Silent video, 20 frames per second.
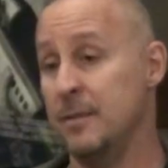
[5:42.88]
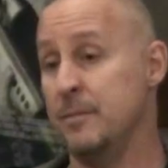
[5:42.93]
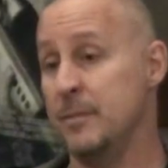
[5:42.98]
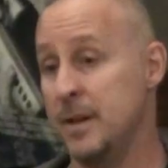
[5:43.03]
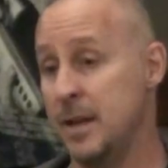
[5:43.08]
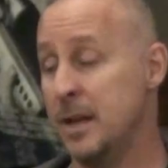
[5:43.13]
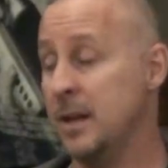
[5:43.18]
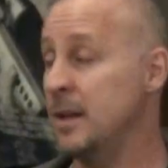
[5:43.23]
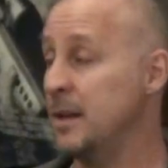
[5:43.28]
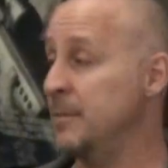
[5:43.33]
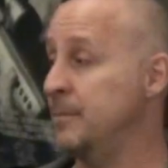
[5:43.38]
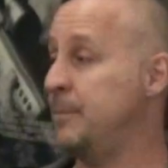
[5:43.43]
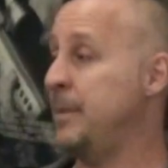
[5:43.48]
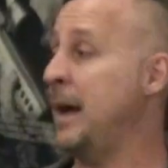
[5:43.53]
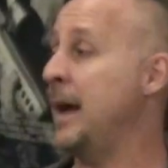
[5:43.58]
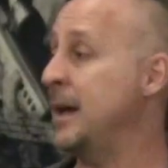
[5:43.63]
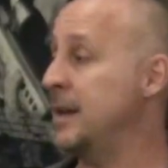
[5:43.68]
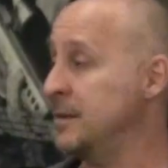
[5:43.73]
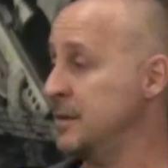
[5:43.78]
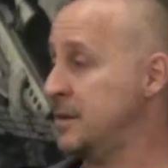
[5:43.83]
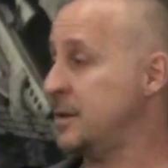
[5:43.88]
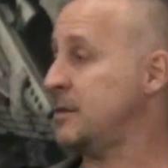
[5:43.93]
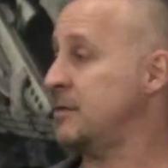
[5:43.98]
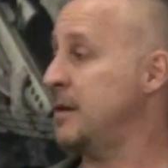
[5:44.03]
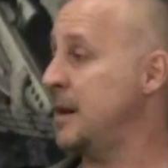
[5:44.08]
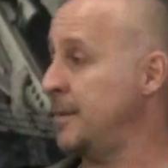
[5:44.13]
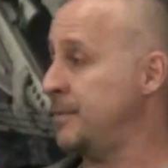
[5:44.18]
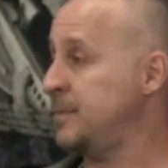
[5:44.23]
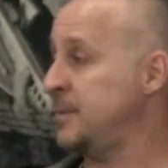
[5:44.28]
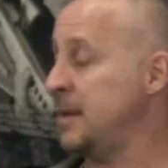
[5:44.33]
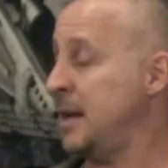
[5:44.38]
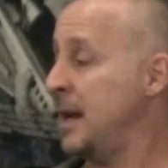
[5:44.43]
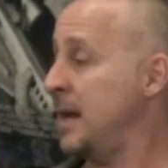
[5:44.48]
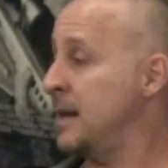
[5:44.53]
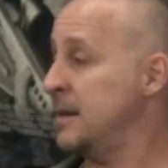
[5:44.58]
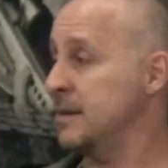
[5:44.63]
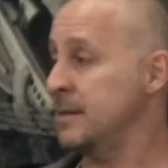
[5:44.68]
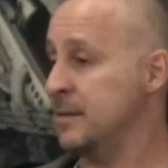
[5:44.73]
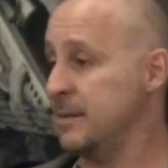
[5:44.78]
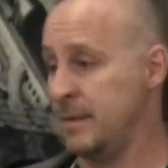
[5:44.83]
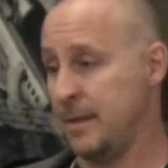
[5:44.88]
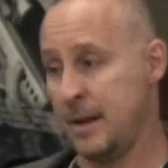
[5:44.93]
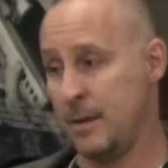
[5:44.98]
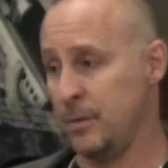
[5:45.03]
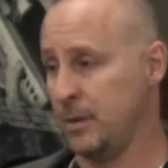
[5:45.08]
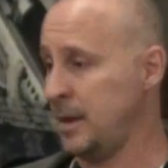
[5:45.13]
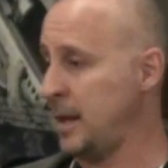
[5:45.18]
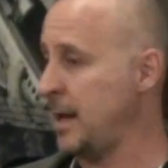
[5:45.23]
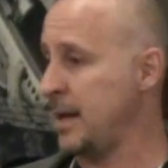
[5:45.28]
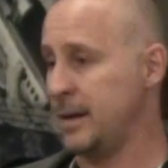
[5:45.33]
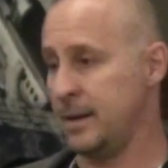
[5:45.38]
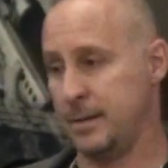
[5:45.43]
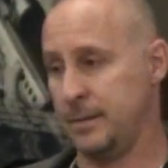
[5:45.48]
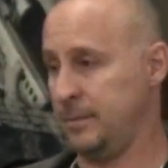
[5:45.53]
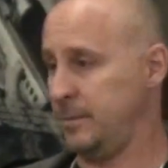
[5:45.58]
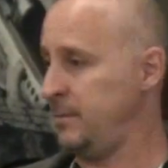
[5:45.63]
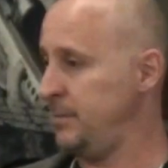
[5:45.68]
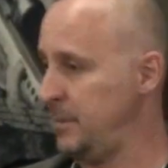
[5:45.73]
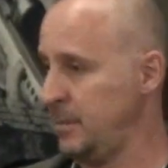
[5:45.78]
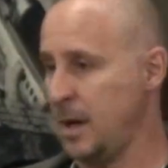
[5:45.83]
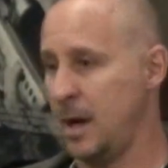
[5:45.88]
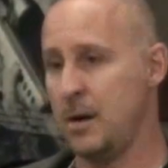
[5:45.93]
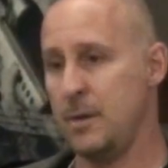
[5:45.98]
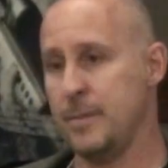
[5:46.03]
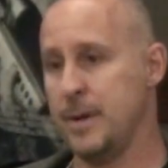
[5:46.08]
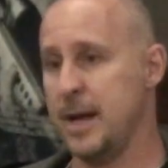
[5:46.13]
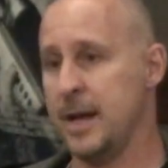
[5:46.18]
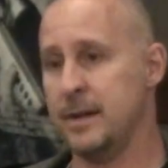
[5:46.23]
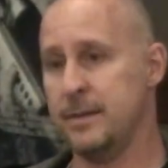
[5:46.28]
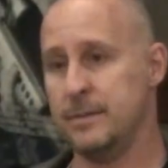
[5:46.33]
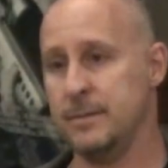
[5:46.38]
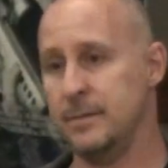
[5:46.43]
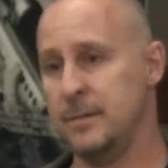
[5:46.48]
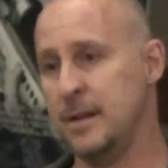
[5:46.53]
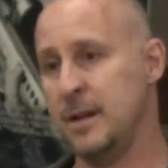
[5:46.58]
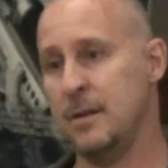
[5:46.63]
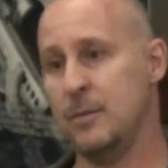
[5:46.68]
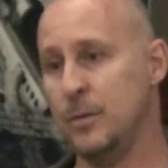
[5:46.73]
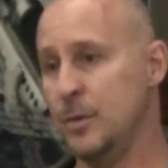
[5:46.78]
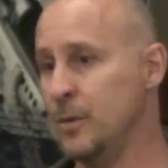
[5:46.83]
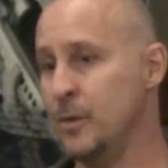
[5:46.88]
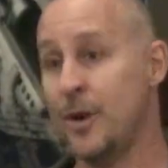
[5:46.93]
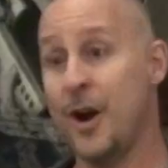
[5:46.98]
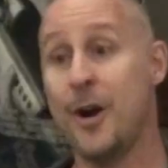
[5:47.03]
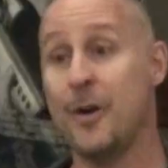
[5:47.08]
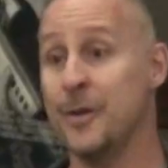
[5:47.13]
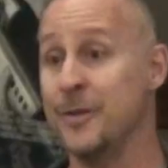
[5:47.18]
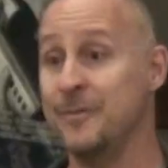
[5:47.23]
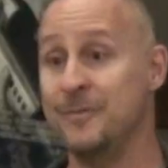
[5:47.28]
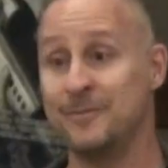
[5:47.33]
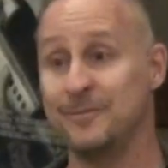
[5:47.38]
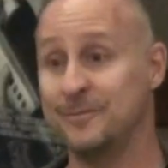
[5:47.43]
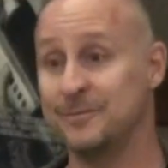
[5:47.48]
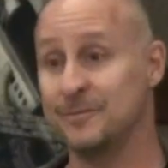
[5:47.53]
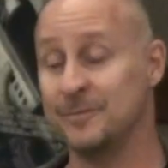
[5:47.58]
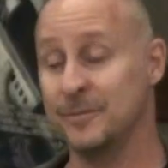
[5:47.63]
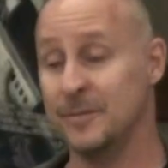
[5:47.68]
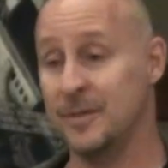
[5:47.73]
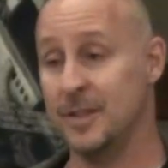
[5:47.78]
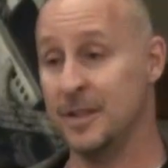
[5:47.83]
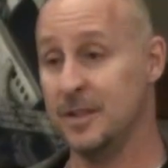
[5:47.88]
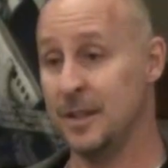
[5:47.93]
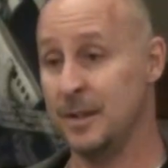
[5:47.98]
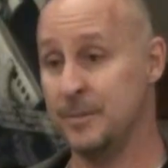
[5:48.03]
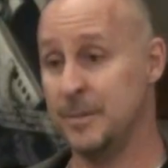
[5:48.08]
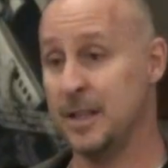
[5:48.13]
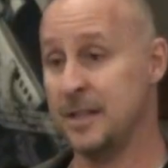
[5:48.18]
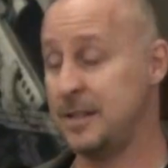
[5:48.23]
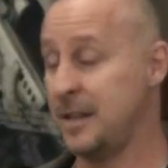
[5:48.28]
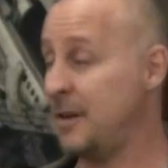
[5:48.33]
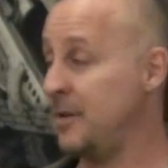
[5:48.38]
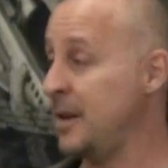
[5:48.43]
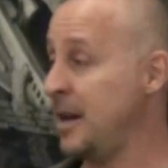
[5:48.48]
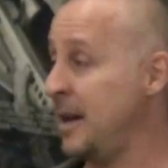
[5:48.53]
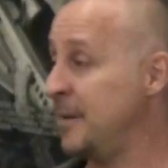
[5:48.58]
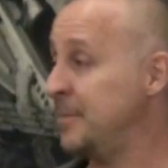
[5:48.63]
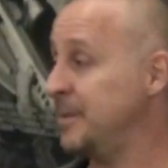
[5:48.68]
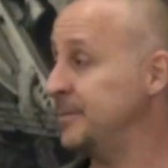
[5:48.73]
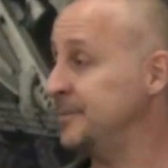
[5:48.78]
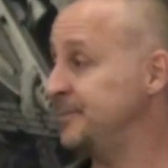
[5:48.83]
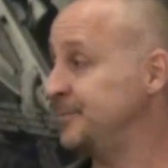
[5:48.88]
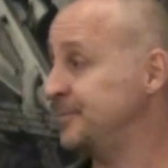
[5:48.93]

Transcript: me, Ben, script, and they were like, go, man. And we were going. And that's how it happened.